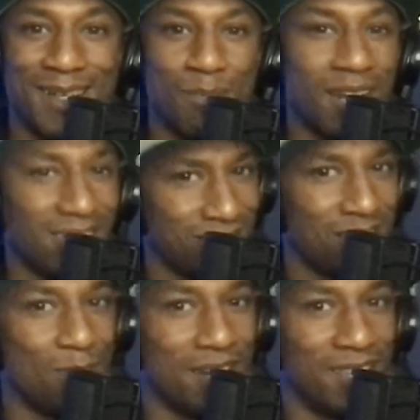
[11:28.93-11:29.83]
But I still
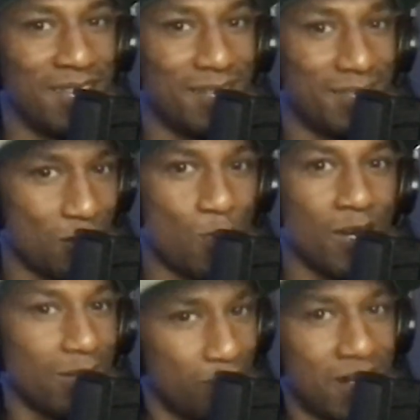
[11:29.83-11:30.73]
got money there. Don't
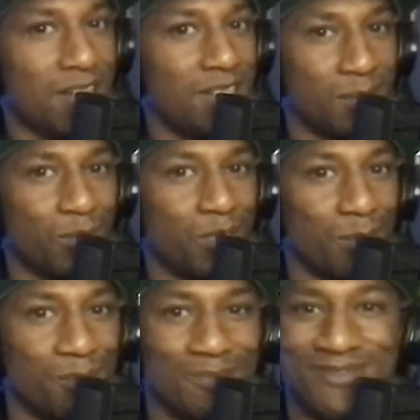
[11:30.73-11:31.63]
worry. We didn't jump ship.
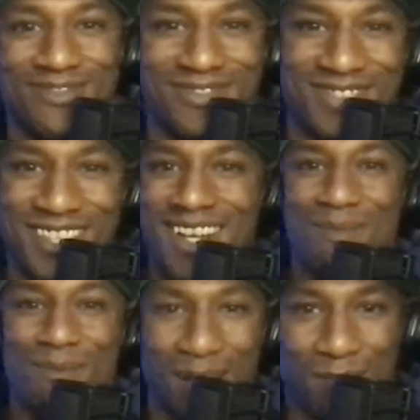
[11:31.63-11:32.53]

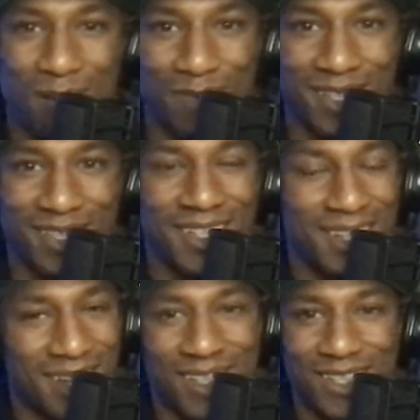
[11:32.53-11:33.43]
But all right, my friends,
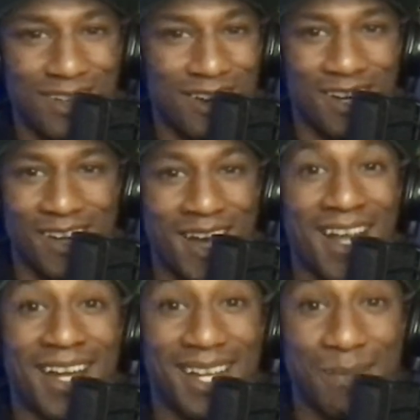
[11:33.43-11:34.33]
you already know I
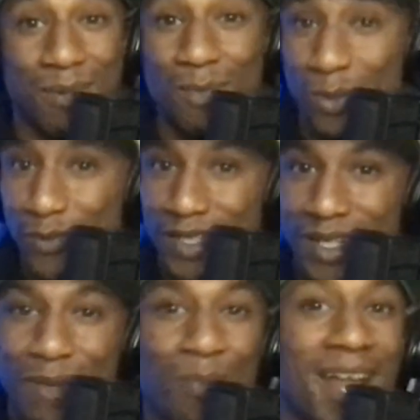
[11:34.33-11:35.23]
got to keep it moving.
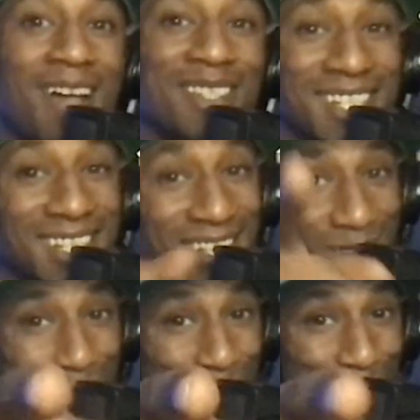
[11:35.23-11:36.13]
But I'll see
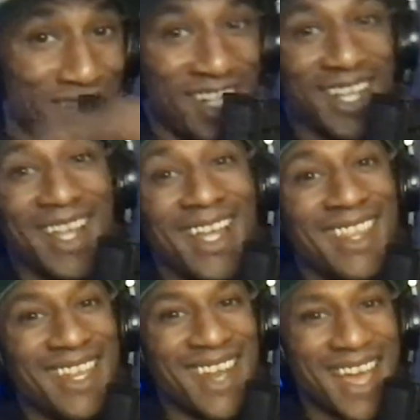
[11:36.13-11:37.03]
you in
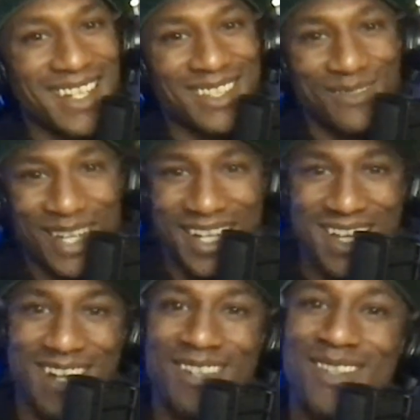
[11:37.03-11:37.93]
the next
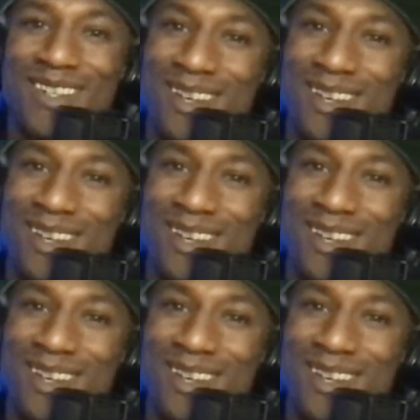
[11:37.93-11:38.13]
video.